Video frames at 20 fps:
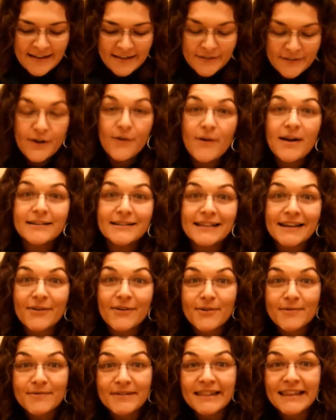So how's it
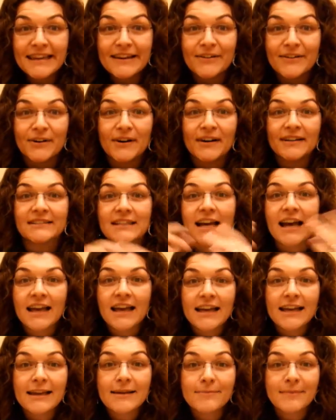going with you?
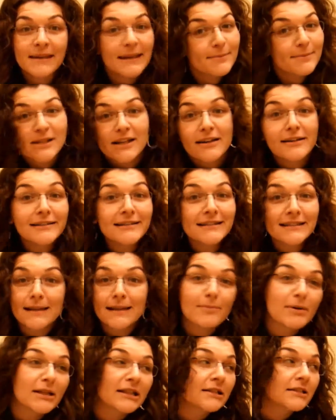Time keeps on
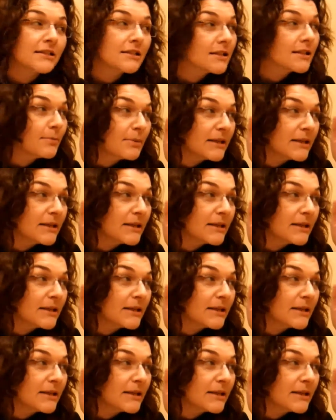slipping.